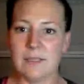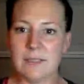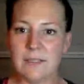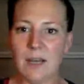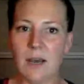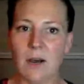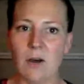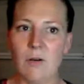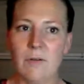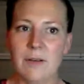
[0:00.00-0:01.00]

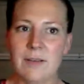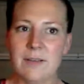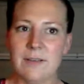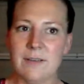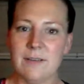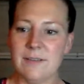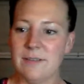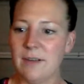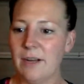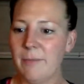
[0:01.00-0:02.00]
so
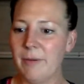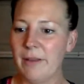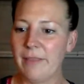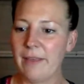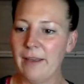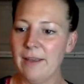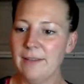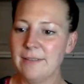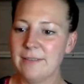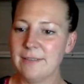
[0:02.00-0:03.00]
sorry about
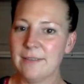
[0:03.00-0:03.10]
that.